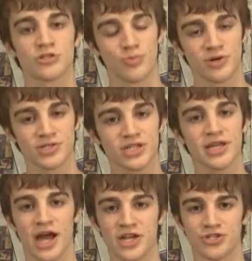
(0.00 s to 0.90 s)
So
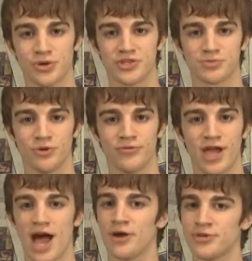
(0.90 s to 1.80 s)
personally, I enjoyed this
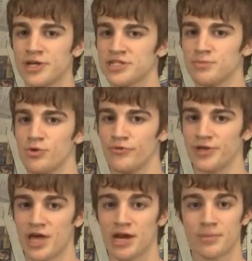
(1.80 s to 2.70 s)
movie. I don't think it's a movie
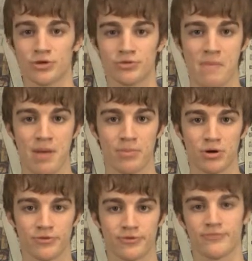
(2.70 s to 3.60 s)
that I'm going to
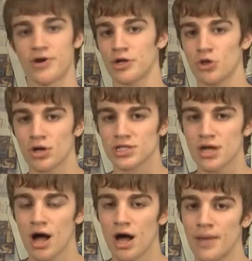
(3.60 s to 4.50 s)
remember for a very long
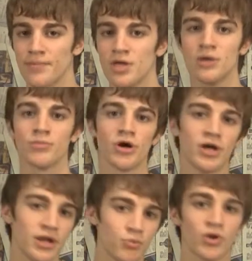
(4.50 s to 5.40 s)
time,
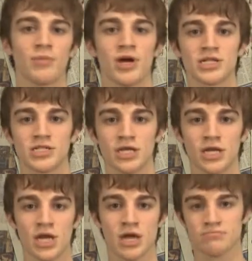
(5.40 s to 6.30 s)
but would I mind seeing it
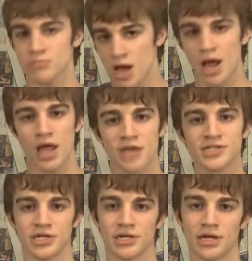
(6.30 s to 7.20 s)
again? I'd
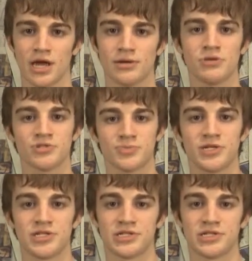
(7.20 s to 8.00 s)
see it again. It was pretty